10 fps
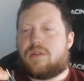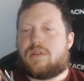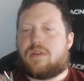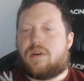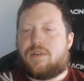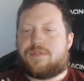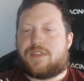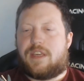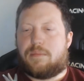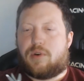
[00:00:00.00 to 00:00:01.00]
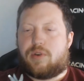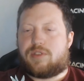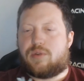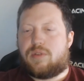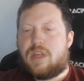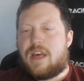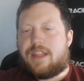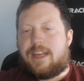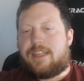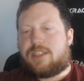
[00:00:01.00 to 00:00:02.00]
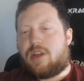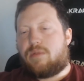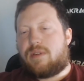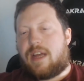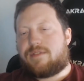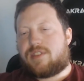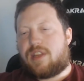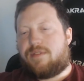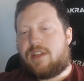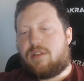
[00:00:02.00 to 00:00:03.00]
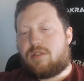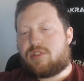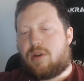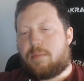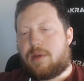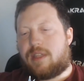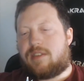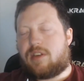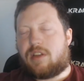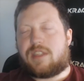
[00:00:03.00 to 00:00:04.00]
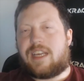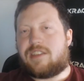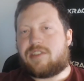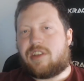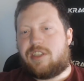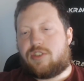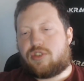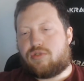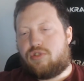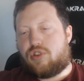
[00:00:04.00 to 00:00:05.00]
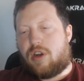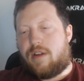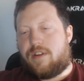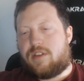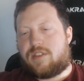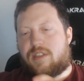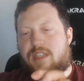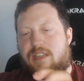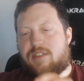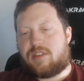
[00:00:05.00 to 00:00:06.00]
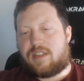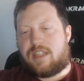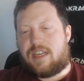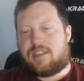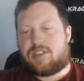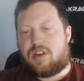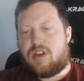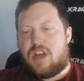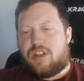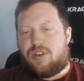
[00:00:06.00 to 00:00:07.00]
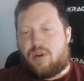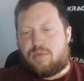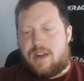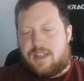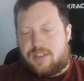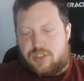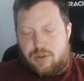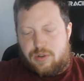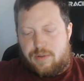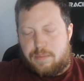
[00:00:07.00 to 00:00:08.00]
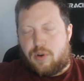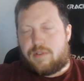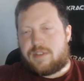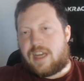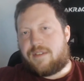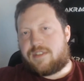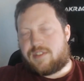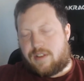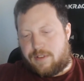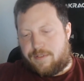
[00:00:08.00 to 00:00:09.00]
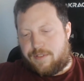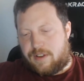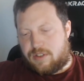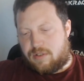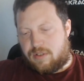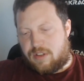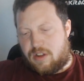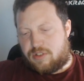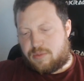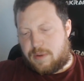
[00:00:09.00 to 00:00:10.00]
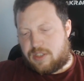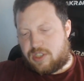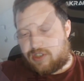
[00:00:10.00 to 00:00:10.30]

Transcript: of the multi-tool, they don't have safety locks on, but these are things like your screwdrivers and things like this, so not really too important to have a safety feature on those, but just to